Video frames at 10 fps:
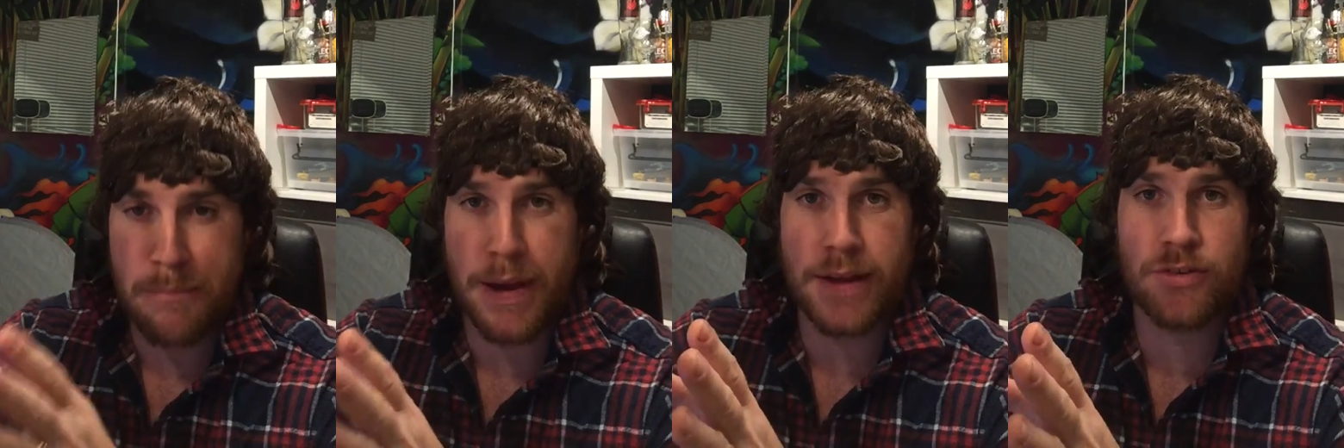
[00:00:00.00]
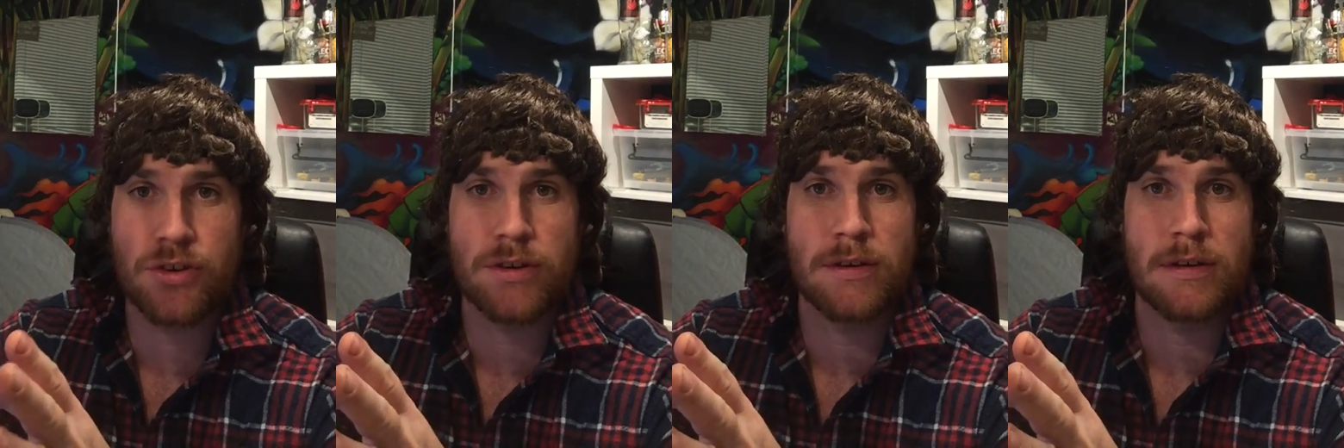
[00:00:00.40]

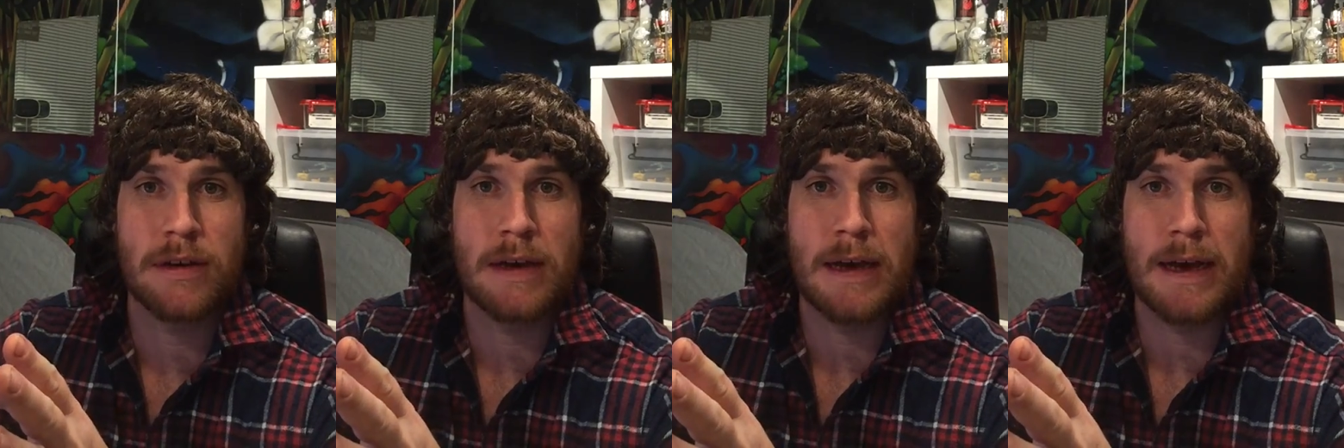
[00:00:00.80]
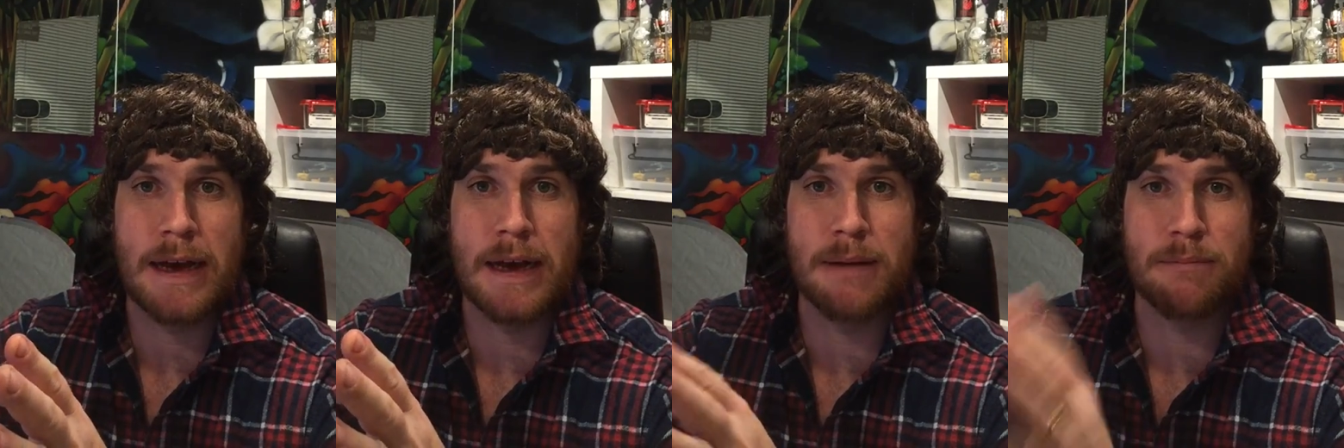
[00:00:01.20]
batch,
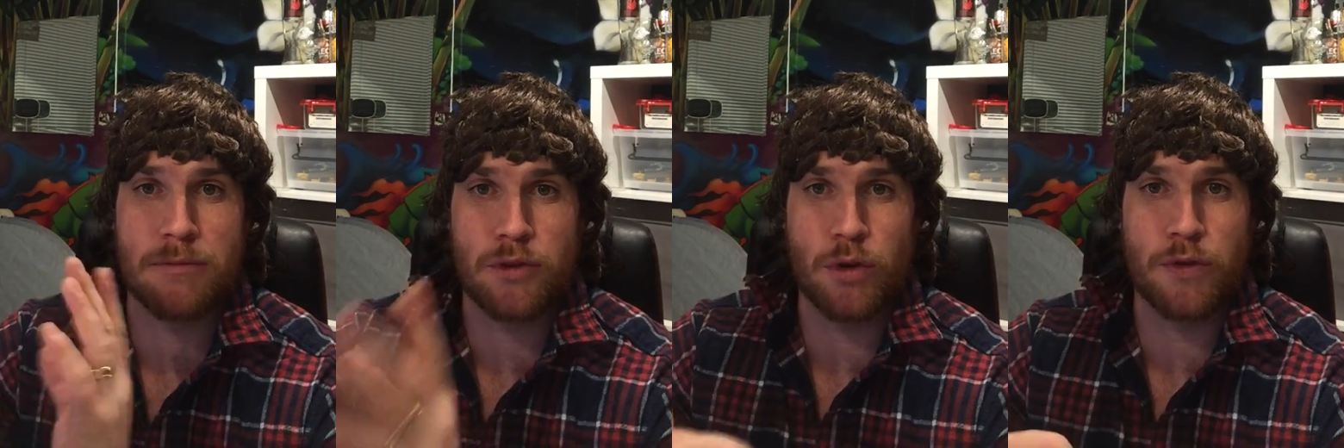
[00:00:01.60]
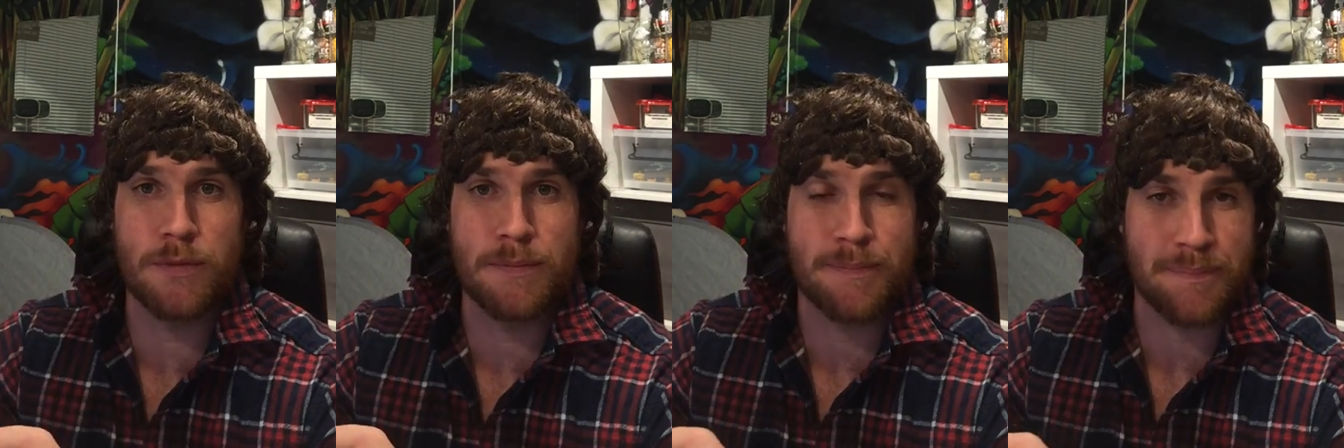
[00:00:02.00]
2 of them,